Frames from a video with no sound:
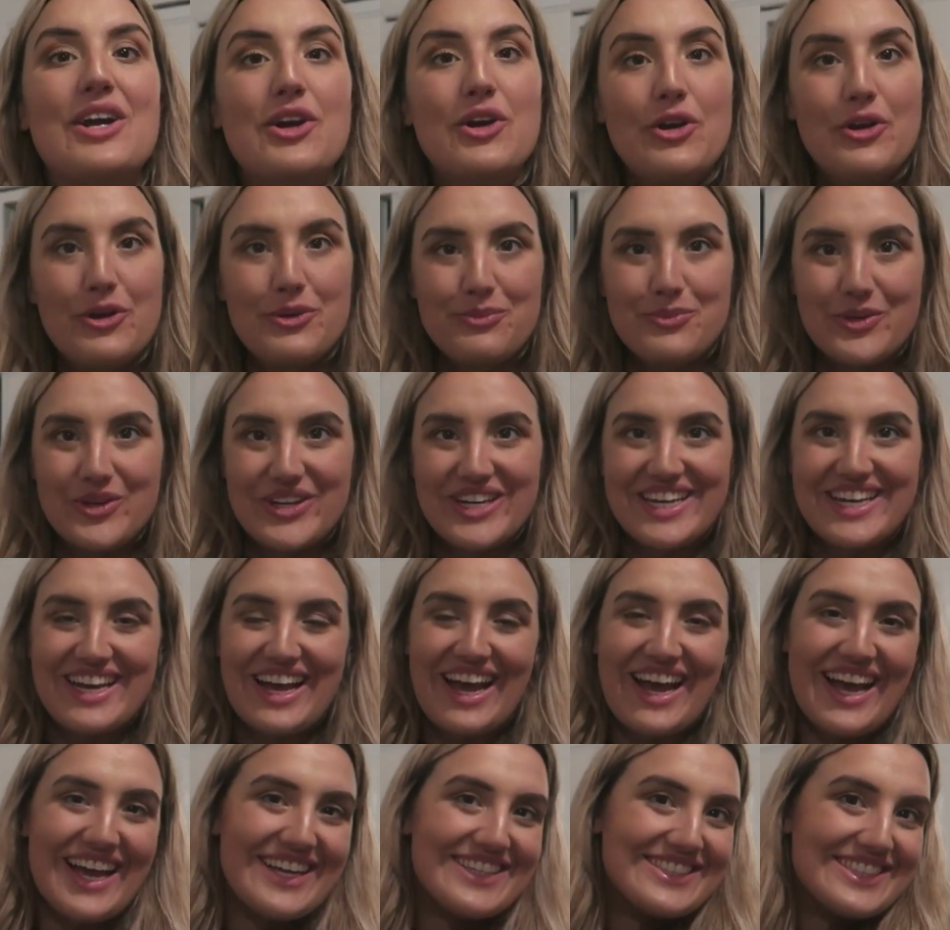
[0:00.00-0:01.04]
Good morning
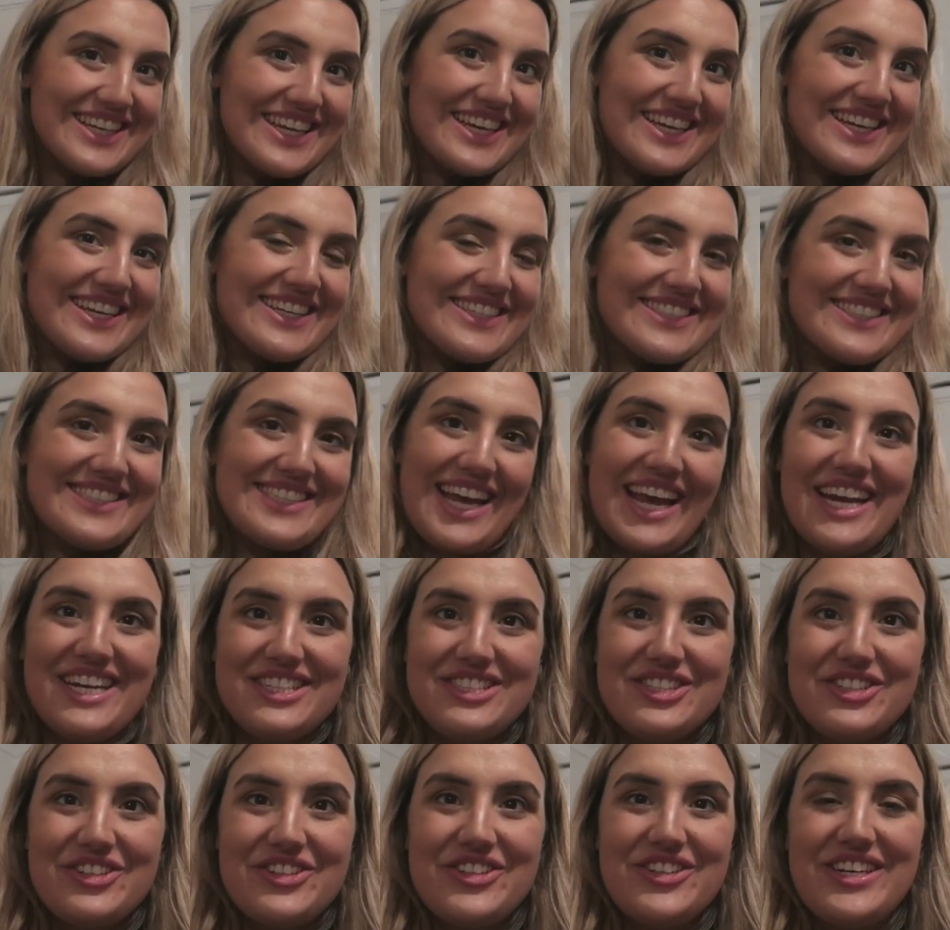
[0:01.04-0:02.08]
guys, it is day
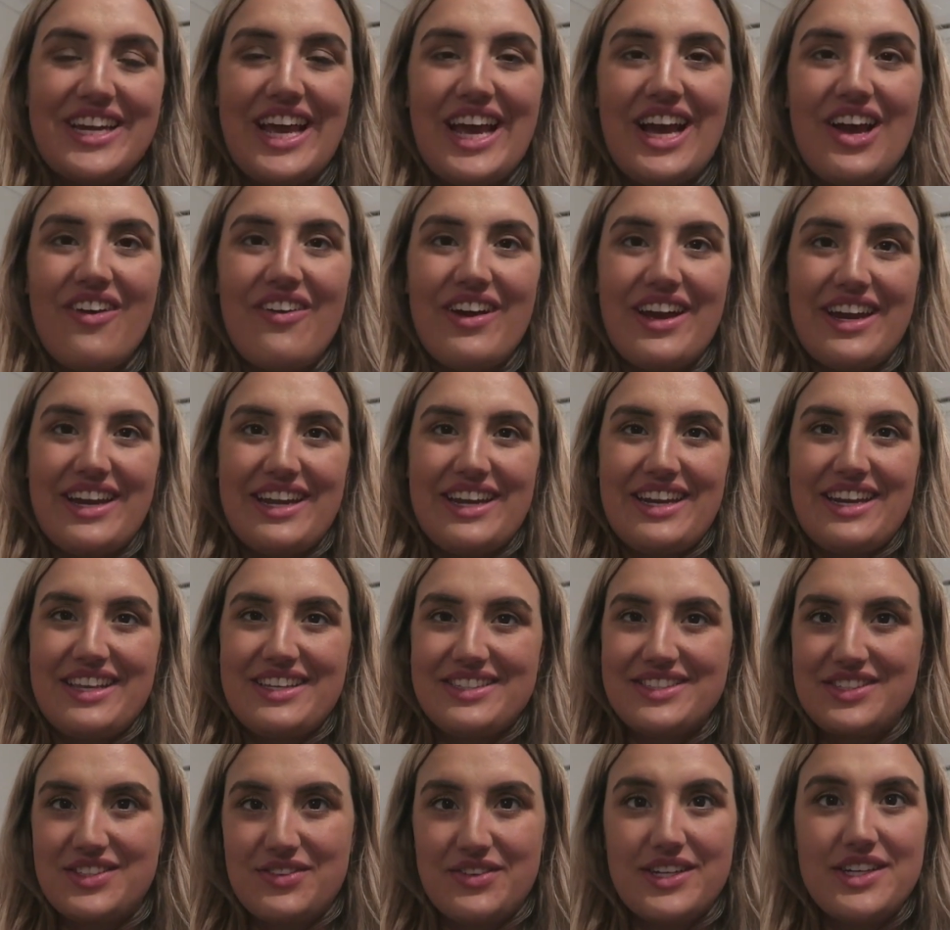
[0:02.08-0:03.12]
two now and it
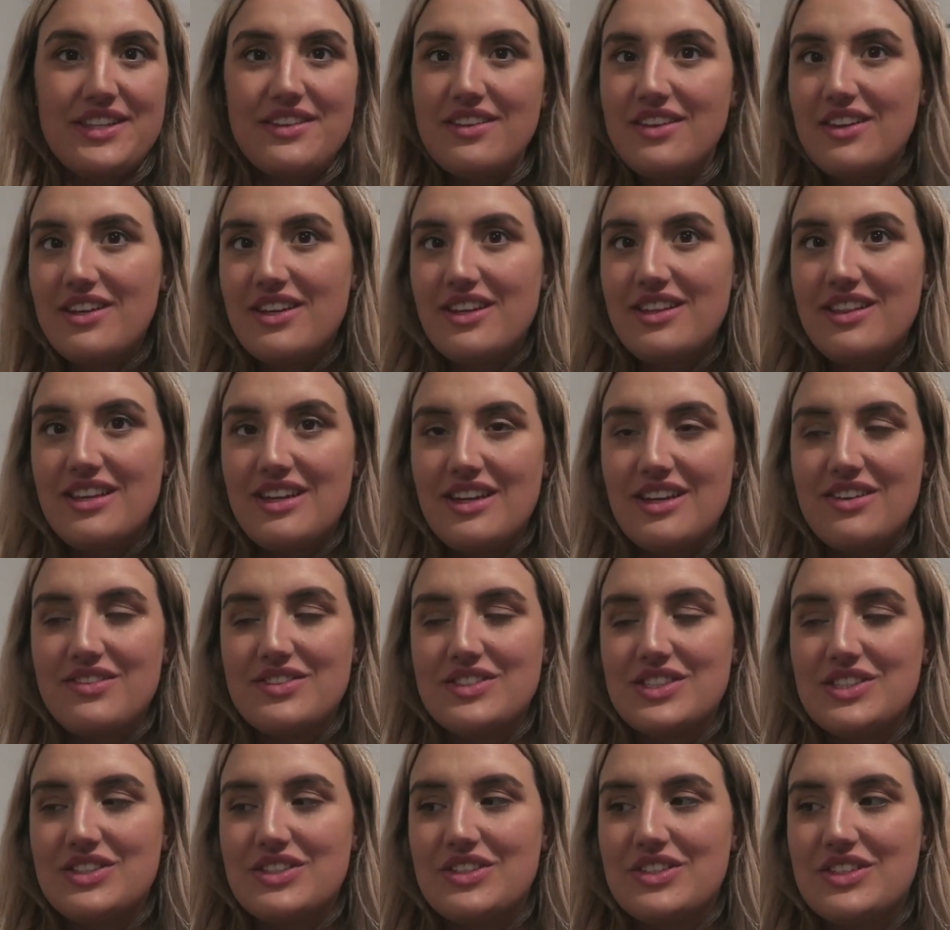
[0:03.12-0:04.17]
is 3.30 in the
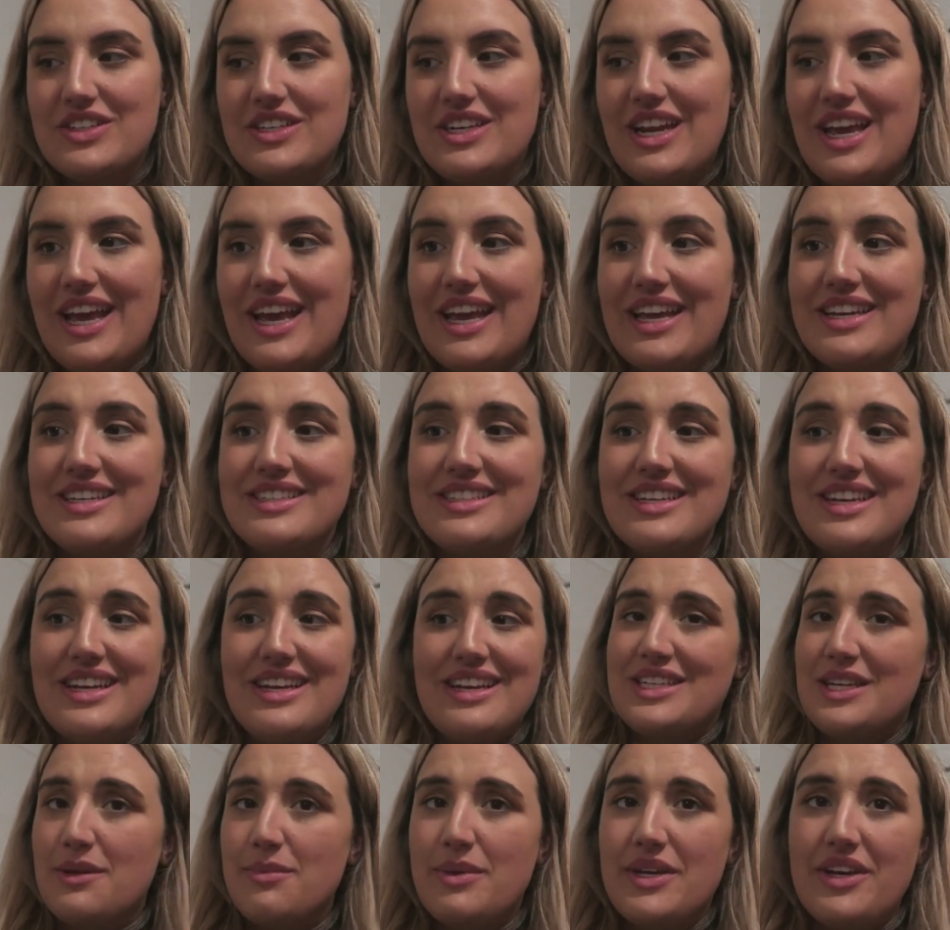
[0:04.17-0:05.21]
afternoon and
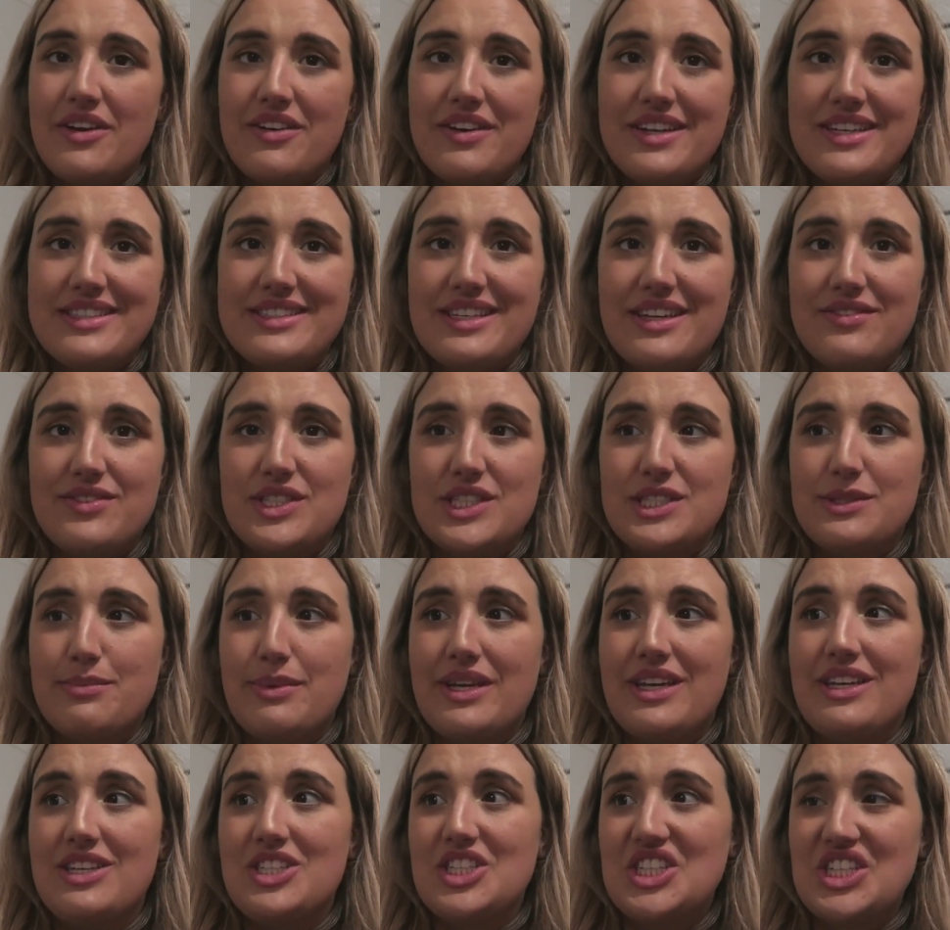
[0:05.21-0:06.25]
to be honest I've just
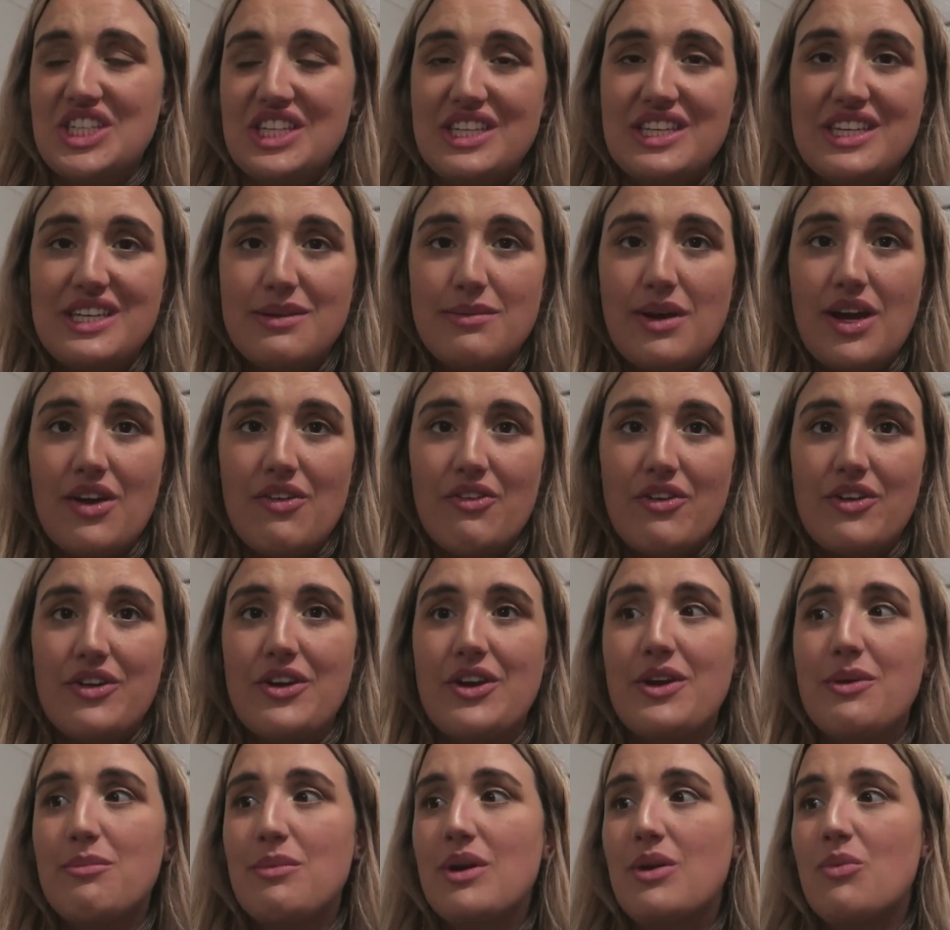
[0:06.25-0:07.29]
been chilling in my
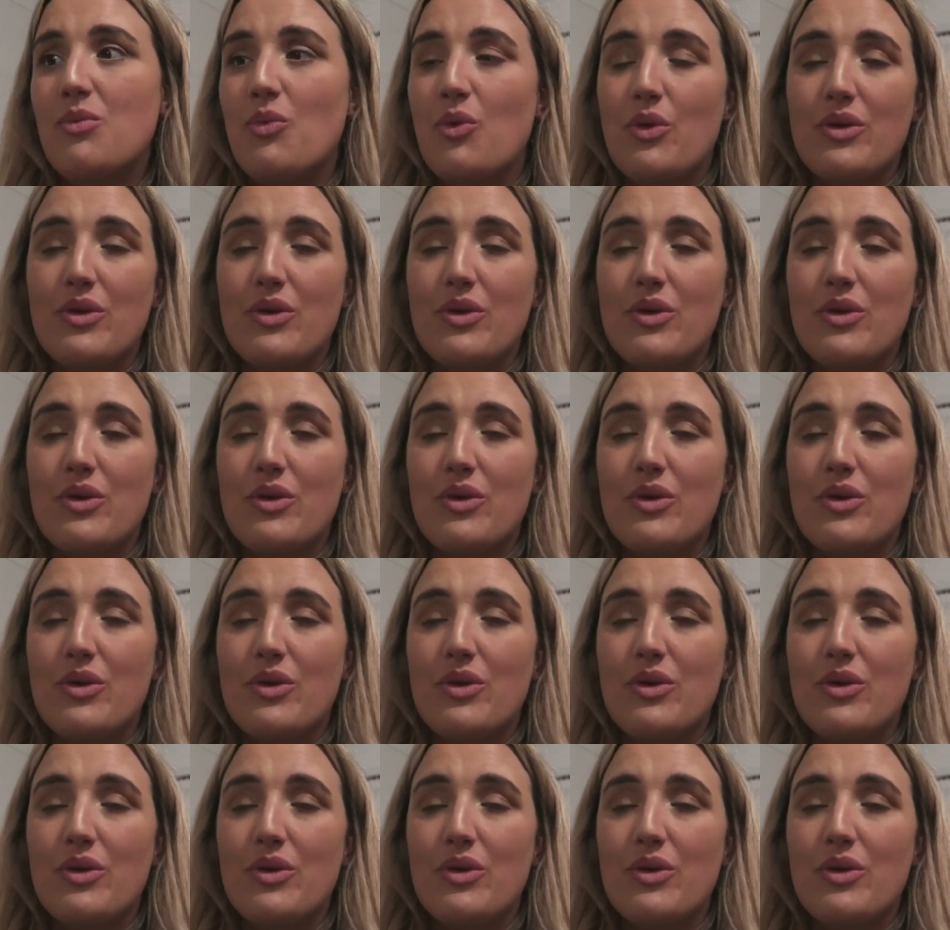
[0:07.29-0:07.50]
room,